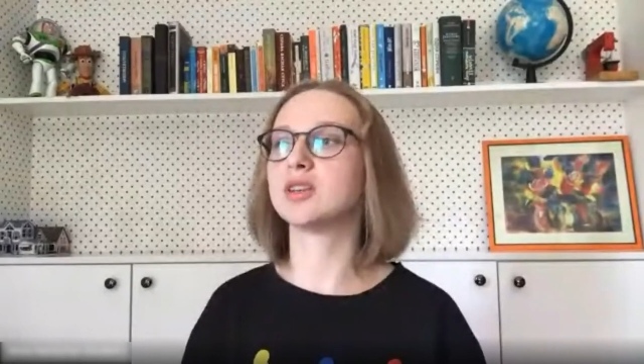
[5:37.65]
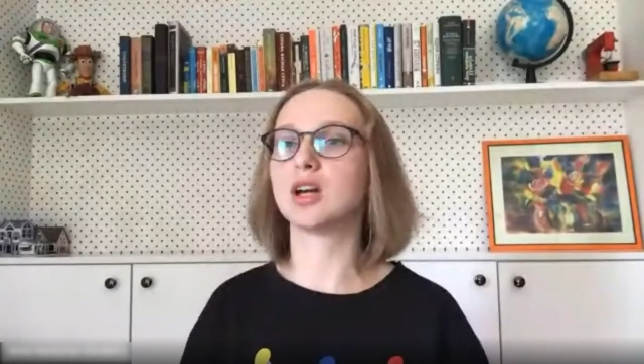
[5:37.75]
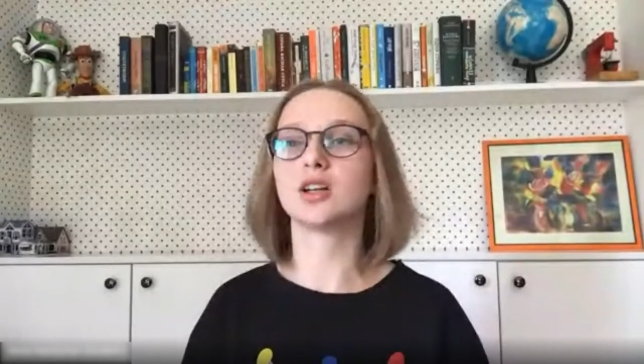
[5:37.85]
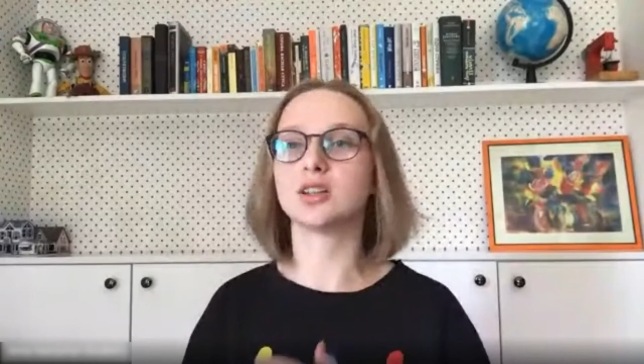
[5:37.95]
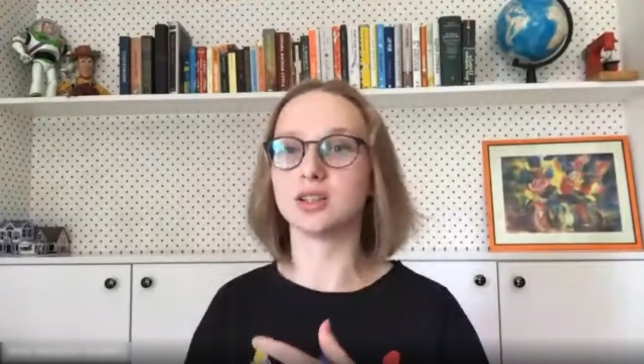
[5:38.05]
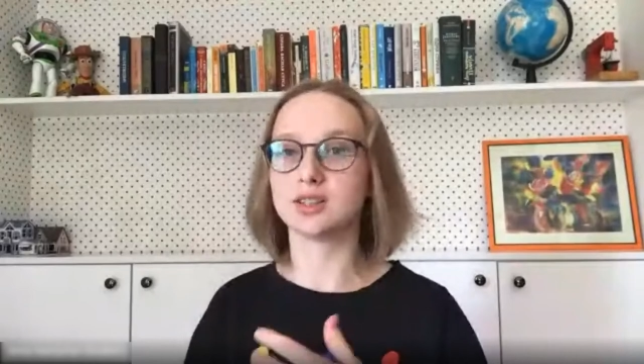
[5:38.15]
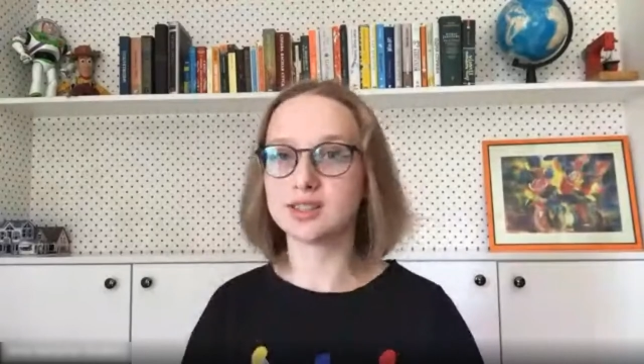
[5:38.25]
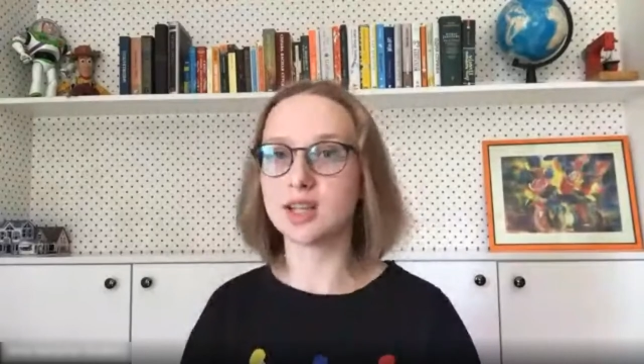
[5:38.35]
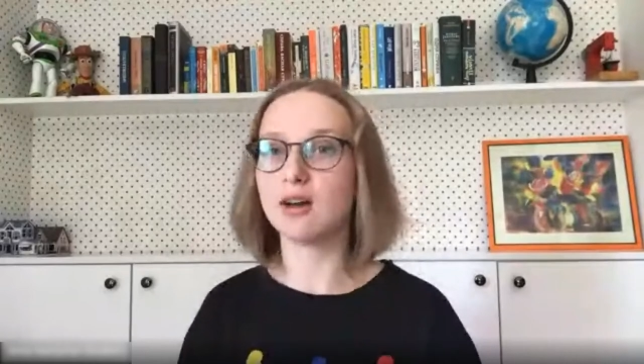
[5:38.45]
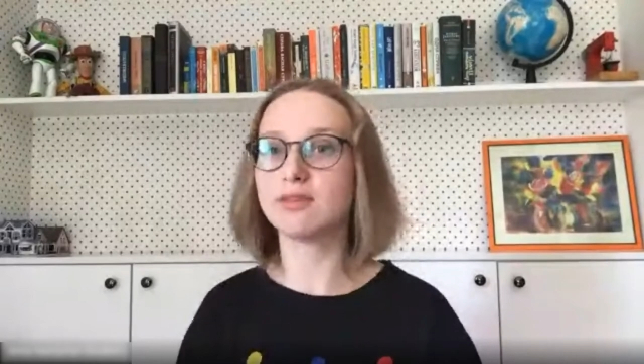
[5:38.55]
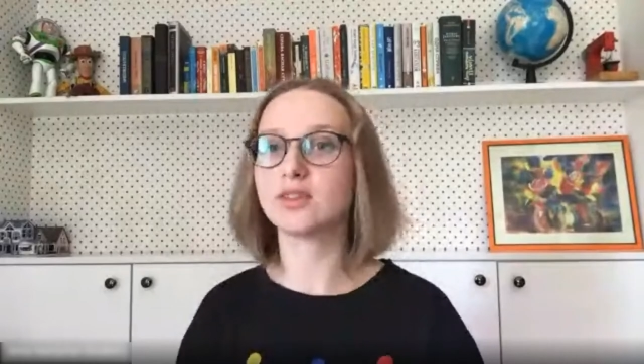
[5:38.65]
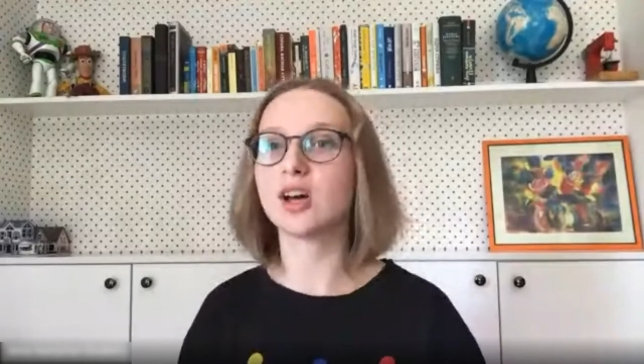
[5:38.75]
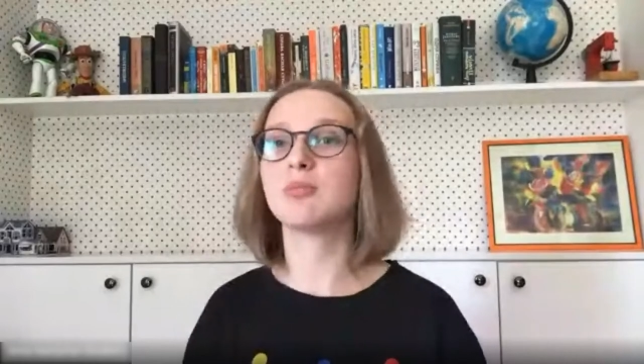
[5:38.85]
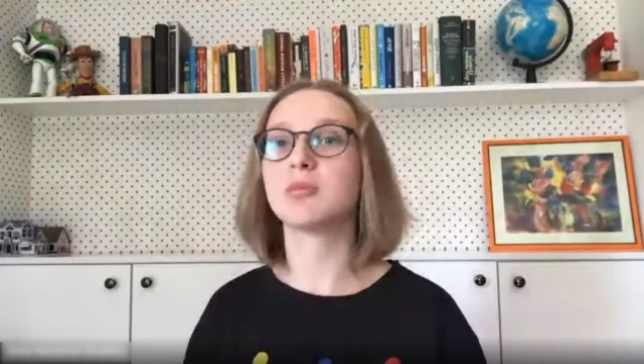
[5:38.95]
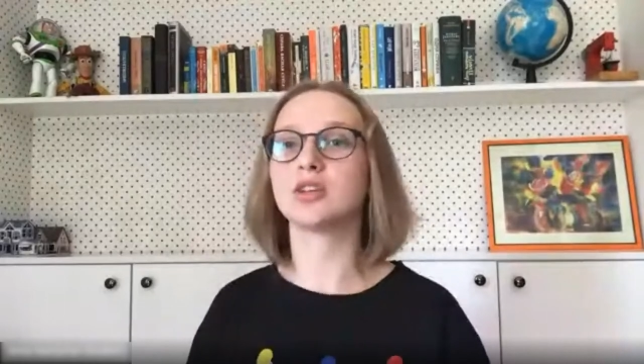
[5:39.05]
there are staff
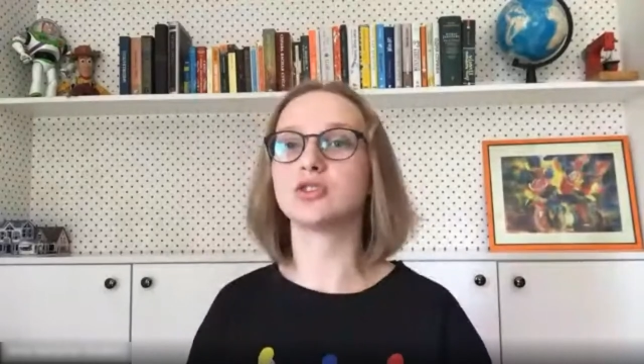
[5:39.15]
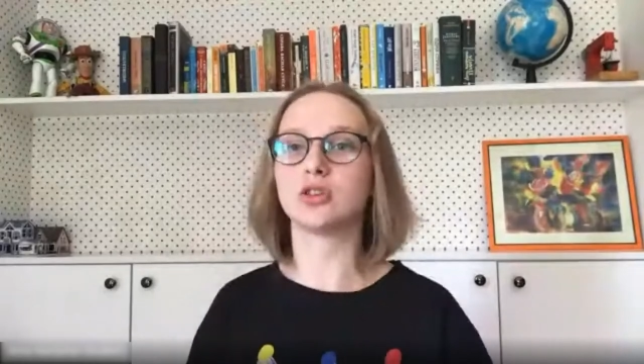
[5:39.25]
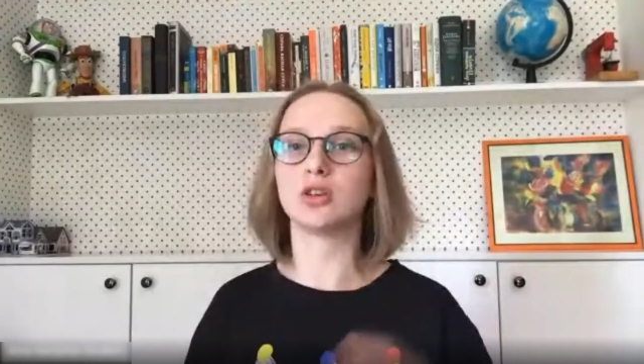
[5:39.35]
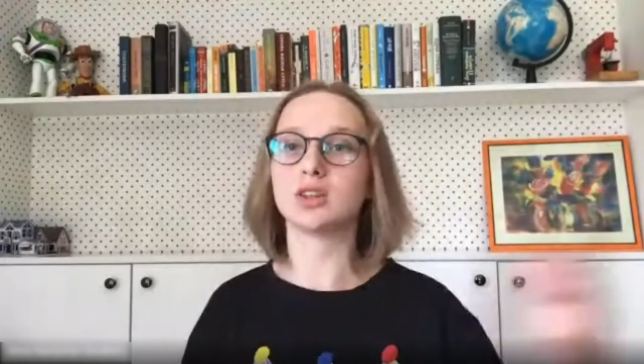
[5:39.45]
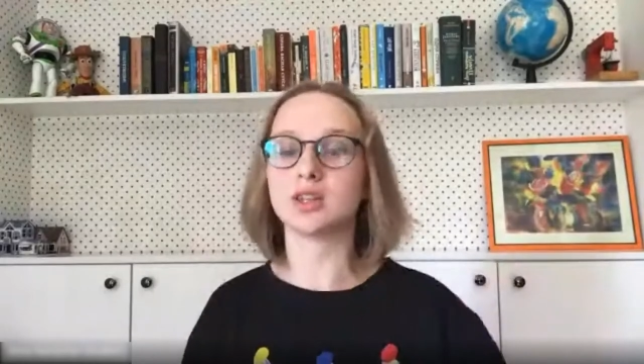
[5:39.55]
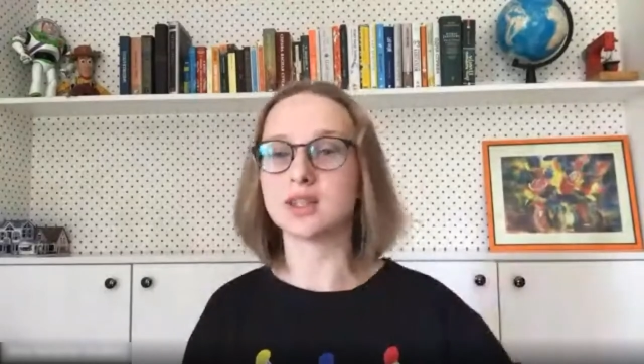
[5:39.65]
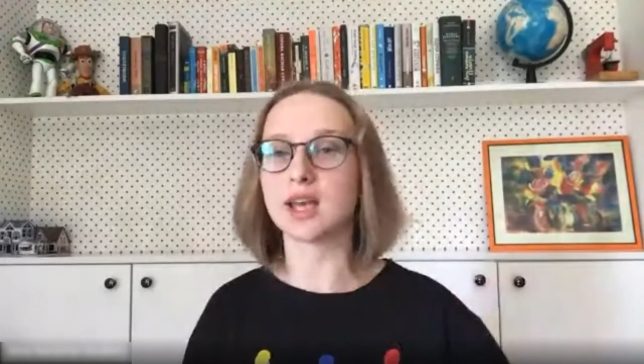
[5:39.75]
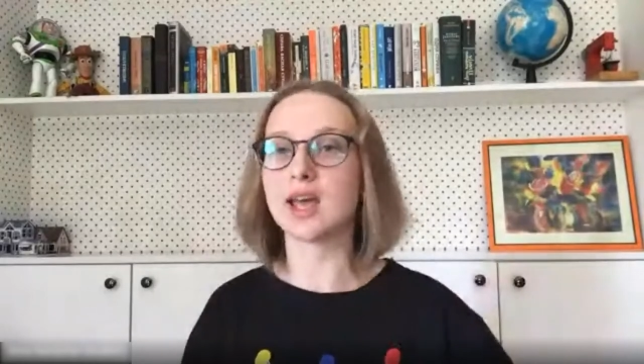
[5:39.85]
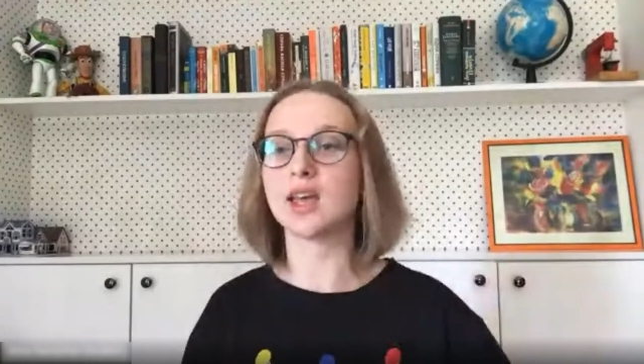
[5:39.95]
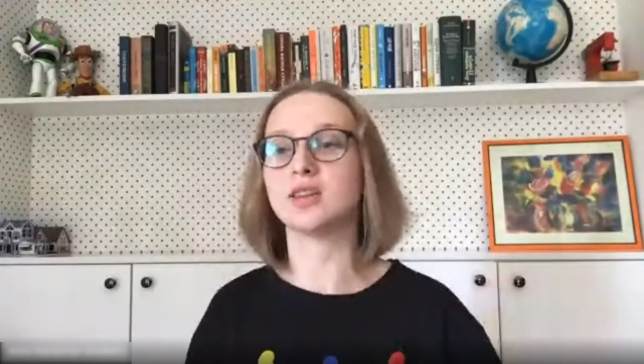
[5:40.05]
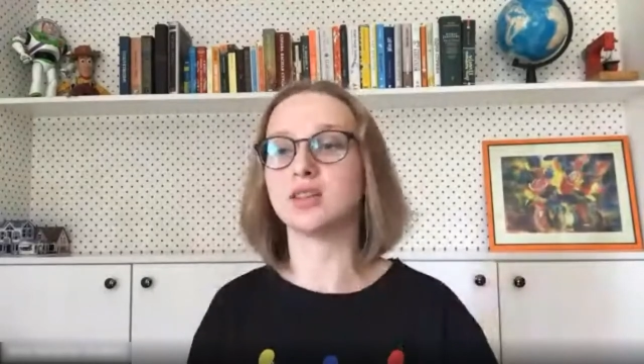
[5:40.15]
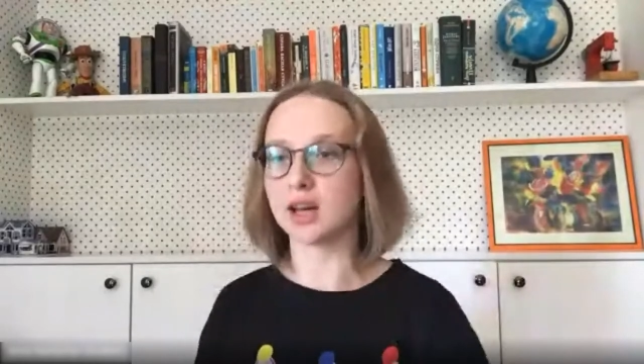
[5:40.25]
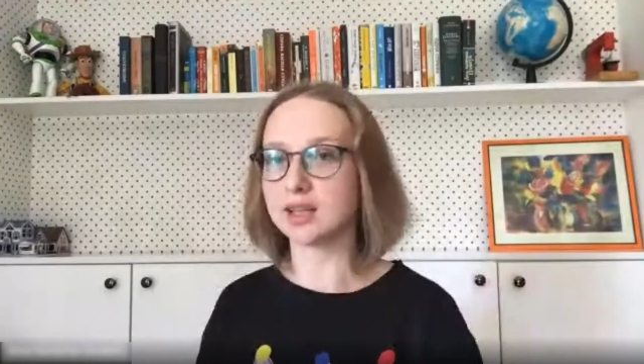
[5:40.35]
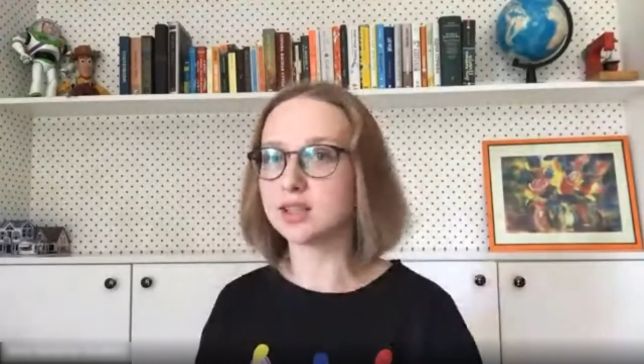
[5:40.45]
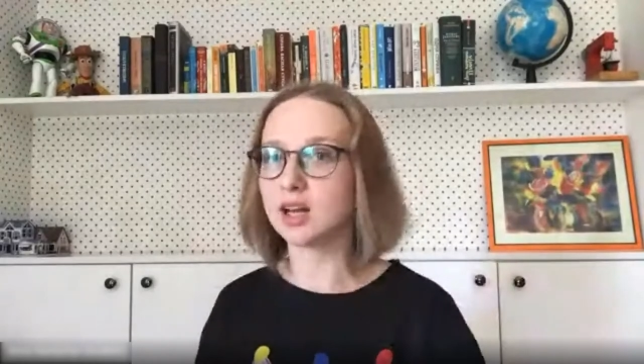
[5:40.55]
coming during the day and
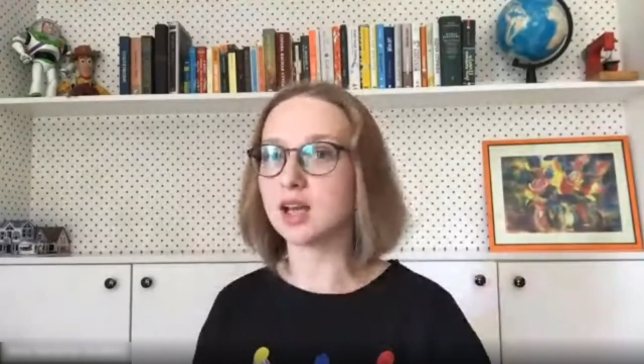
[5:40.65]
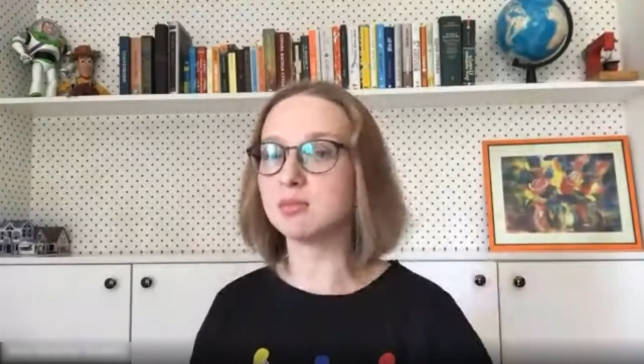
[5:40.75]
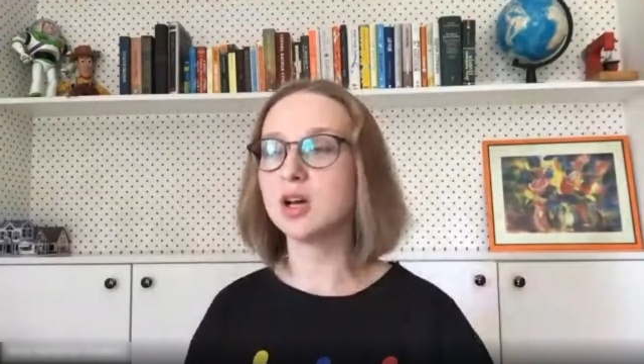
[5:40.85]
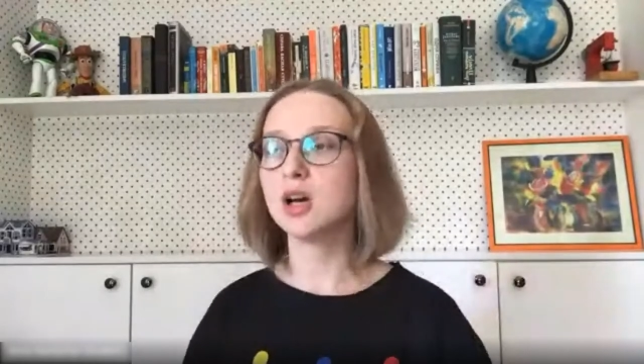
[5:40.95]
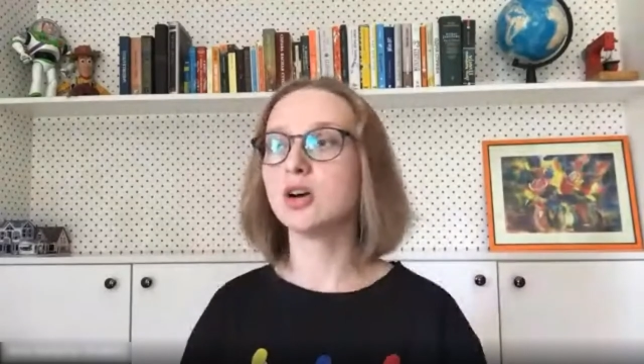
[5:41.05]
nighttime yeah.